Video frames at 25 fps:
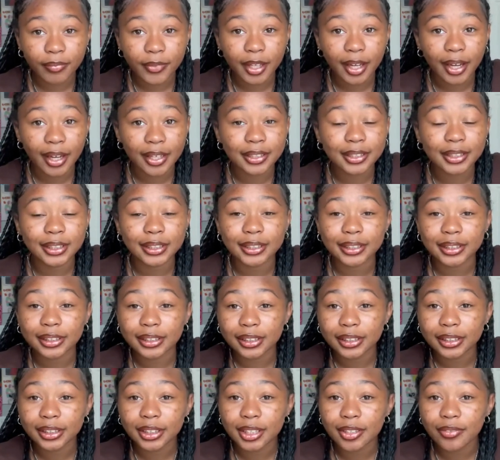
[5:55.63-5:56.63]
at the
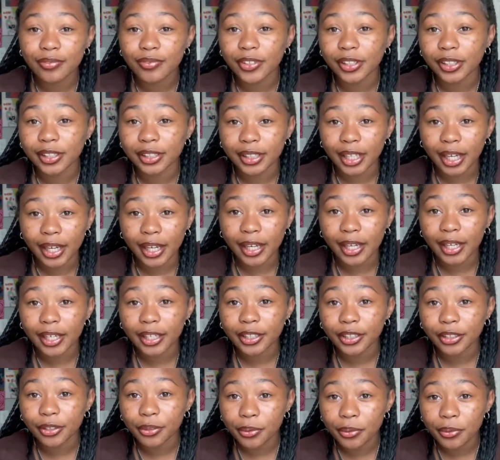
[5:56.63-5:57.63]
end of the day,
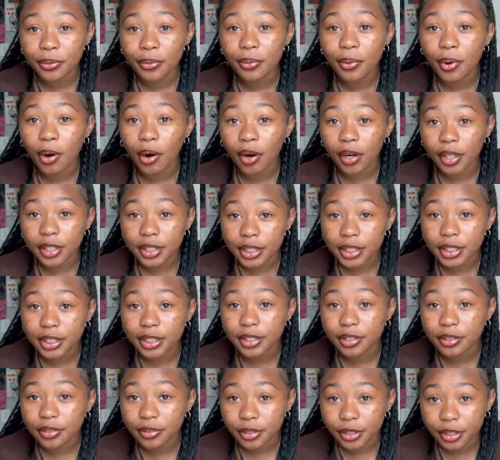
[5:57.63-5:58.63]
you are
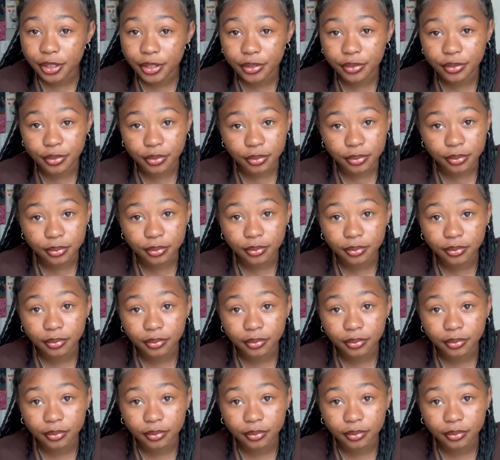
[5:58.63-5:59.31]
still you.